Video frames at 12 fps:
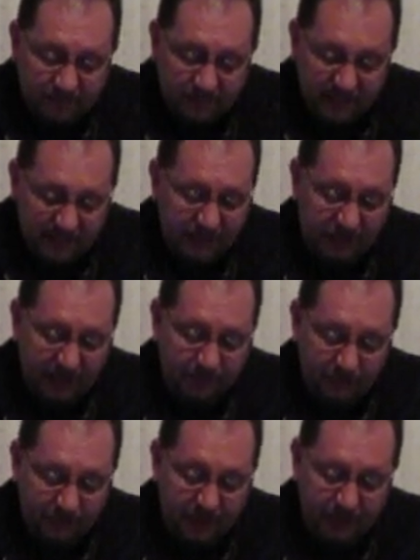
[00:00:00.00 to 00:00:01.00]
He didn't just
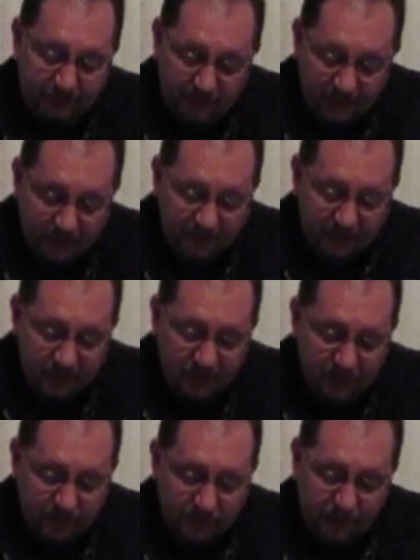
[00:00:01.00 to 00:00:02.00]
move down the road,
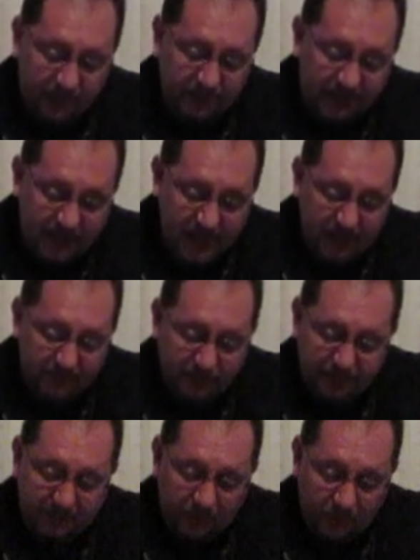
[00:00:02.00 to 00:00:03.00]
or across town, or
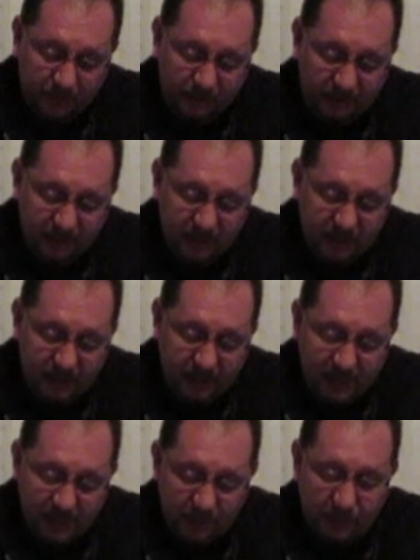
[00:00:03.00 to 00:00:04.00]
up to Portland.
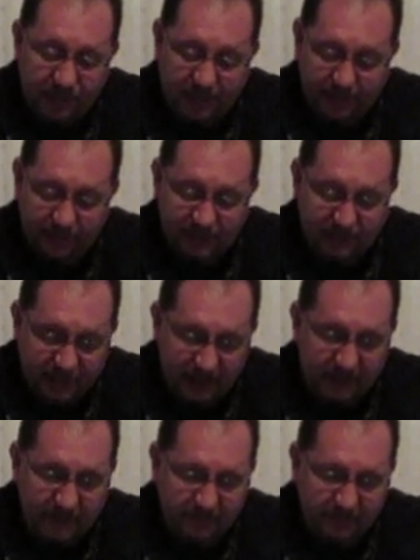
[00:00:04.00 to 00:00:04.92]
He moved out of the state.